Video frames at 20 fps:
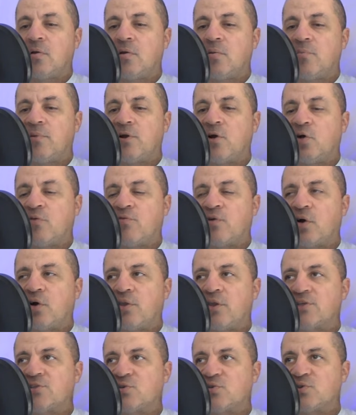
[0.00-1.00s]
But overall,
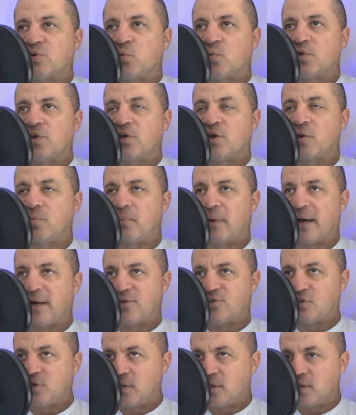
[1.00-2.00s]
this was a really good
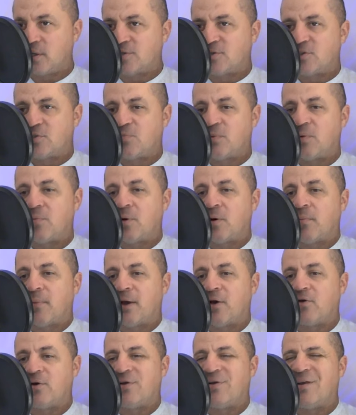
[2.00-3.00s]
match. And then Speedball
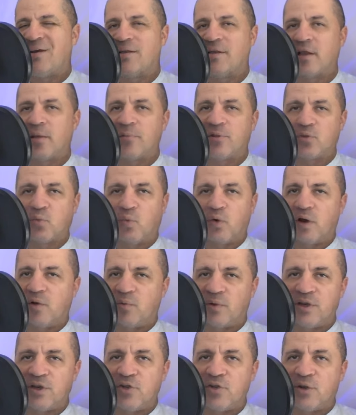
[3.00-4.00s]
Mountain and Nick Nemeth won.
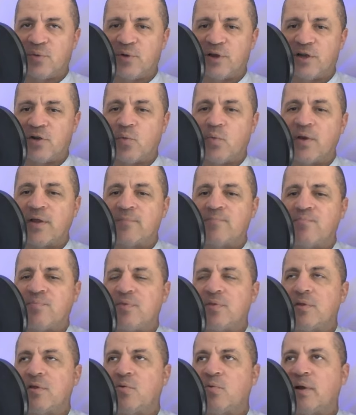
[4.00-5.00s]
We knew they were going to win.
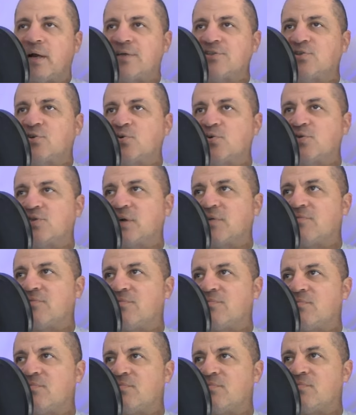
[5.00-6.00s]
The Rascals have
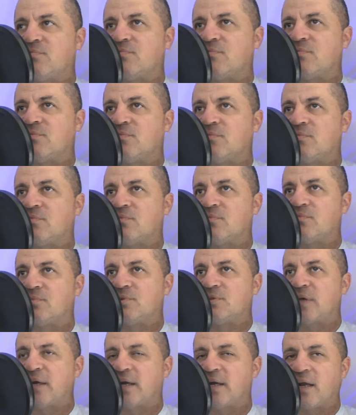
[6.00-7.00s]

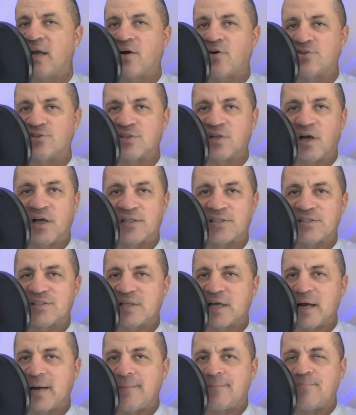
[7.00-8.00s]
taken L's
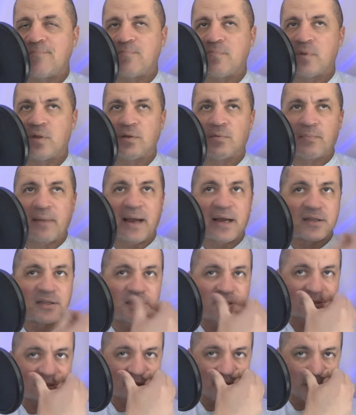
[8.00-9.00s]
nonstop. Macklin
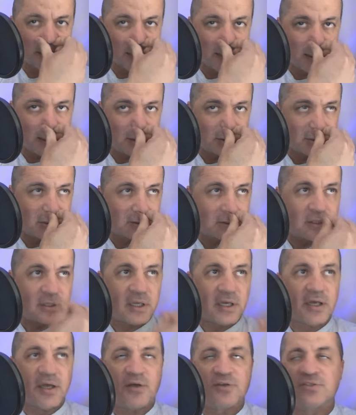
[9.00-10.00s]
has taken L's,
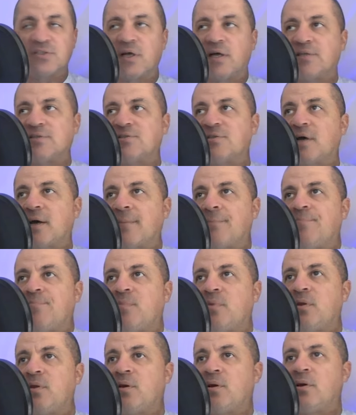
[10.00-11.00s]
L's nonstop.
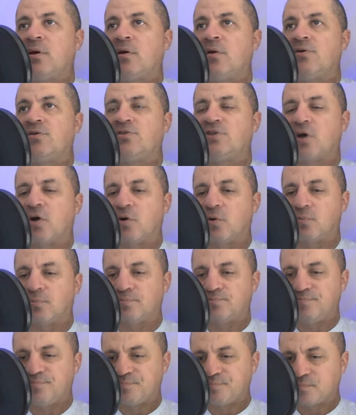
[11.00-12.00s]
So
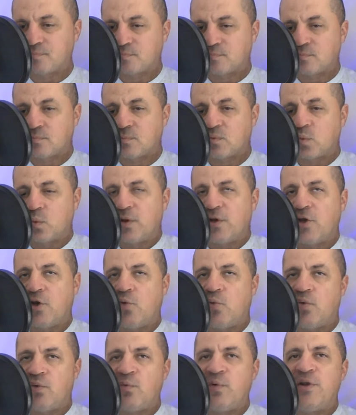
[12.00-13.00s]
we knew
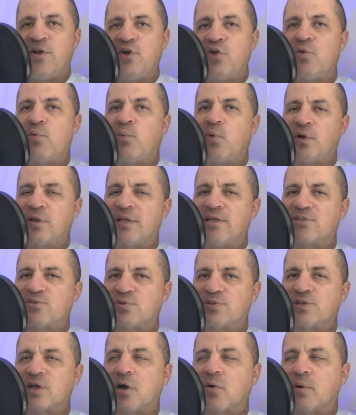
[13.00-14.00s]
we knew where this
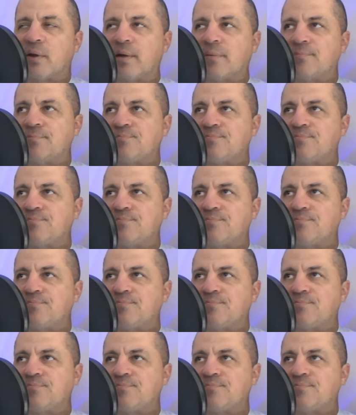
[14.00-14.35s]
was going.